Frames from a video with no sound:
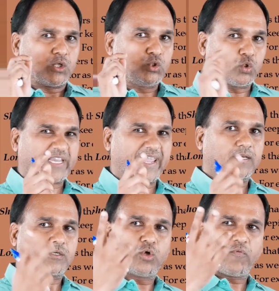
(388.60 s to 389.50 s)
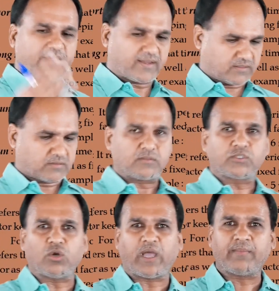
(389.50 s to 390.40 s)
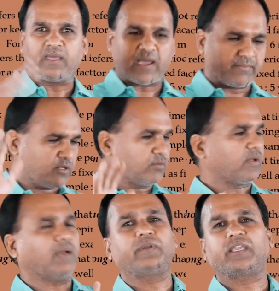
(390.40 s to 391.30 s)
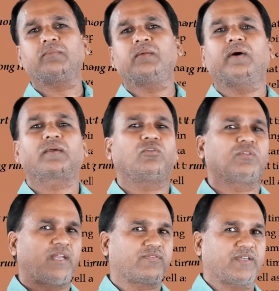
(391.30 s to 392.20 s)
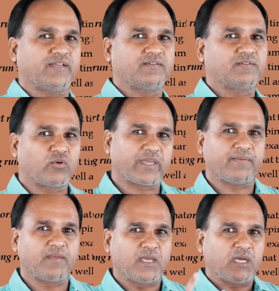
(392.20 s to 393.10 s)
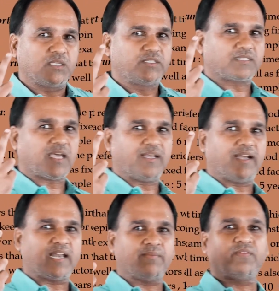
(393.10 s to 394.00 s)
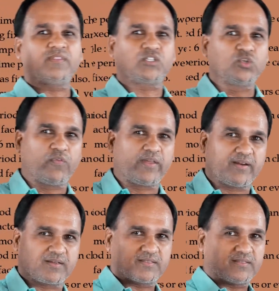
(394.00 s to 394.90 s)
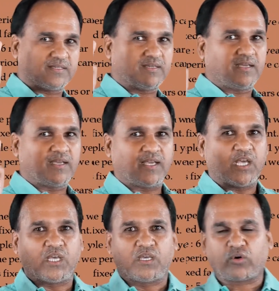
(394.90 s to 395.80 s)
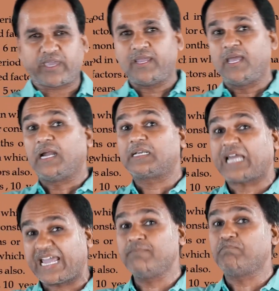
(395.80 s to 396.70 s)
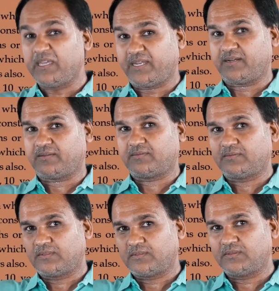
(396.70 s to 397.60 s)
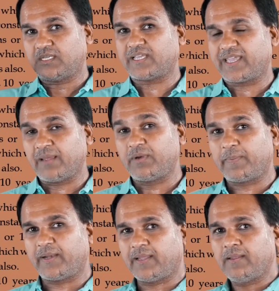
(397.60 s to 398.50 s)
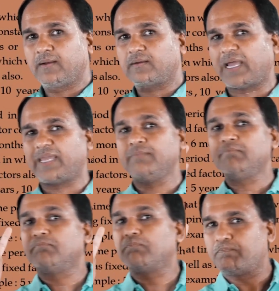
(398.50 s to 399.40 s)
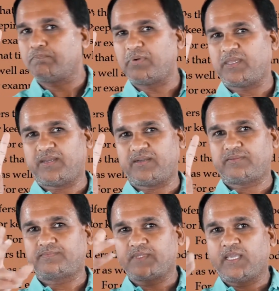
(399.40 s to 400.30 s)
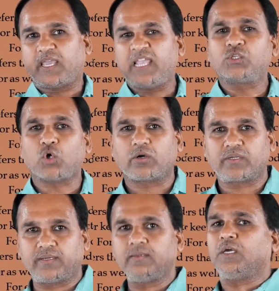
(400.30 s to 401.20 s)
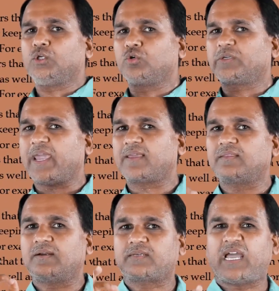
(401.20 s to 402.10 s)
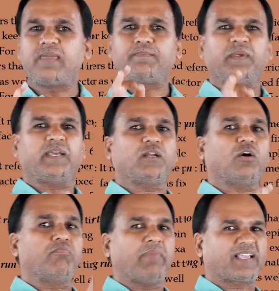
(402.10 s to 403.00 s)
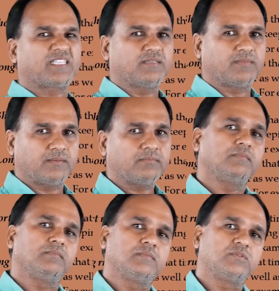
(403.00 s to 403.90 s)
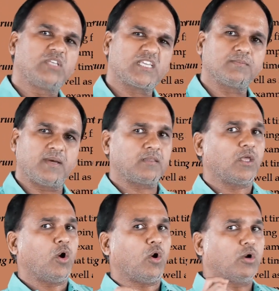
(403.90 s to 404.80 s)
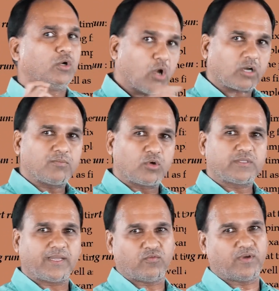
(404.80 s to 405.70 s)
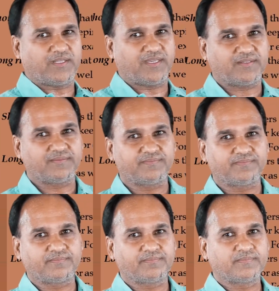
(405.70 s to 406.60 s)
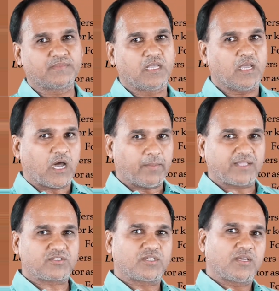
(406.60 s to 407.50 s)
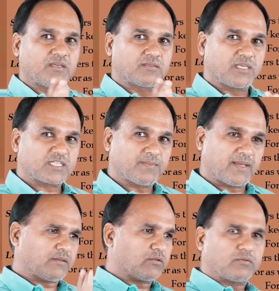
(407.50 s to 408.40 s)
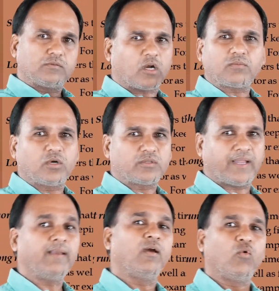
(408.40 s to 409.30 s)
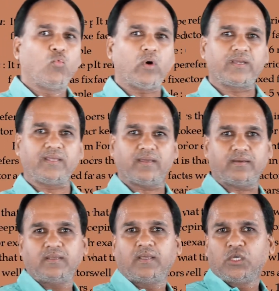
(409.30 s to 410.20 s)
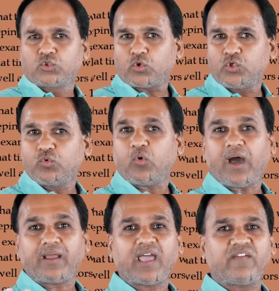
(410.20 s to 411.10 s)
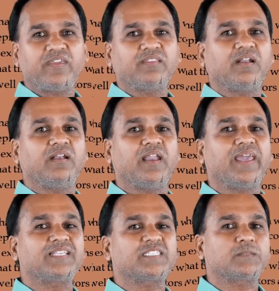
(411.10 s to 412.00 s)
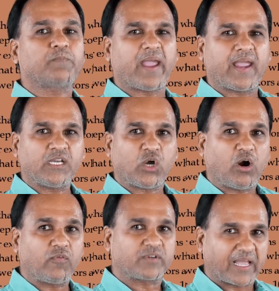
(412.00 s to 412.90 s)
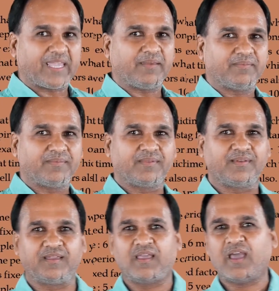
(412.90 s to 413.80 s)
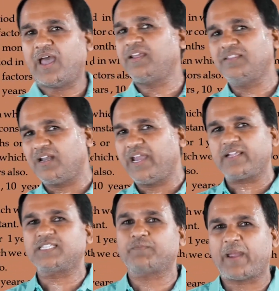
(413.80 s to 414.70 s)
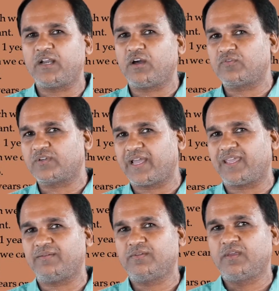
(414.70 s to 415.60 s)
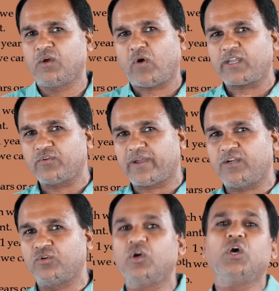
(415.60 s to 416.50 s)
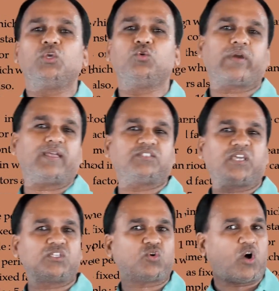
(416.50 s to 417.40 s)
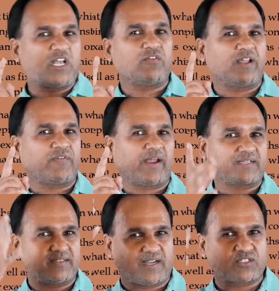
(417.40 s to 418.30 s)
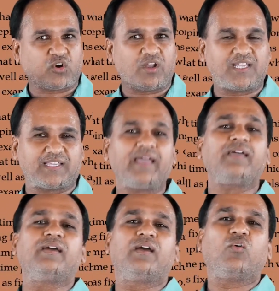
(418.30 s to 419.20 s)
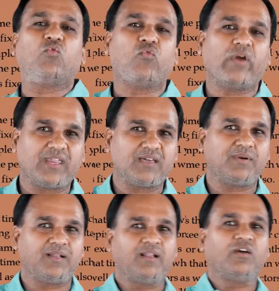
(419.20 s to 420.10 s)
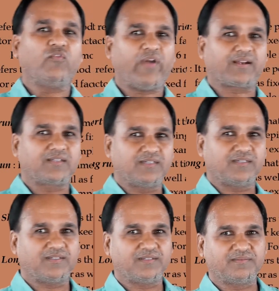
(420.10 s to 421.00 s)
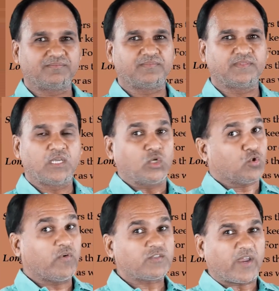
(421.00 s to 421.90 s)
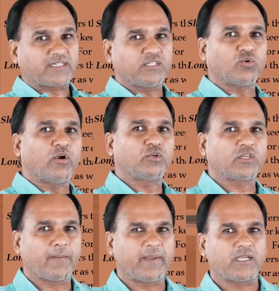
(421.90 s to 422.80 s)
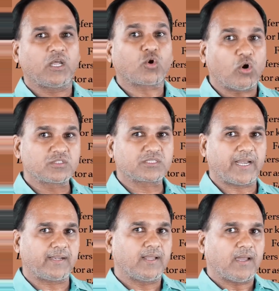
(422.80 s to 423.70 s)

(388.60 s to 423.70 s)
You take two fingers. Chalo, I'm taking my marker on the left side. Okay, just highlight. I'm having the two fingers. Okay, time period. Just again I'm repeating, time period. In short run, you take the time period of maximum 6 months, not more than 1 year. How much? 6 months, not more than 1 year. So you are having the less span of time. And in the less span of time, what you can do? You can change only one factor. That's called as a variable factor. So which factor you want to keep it constant?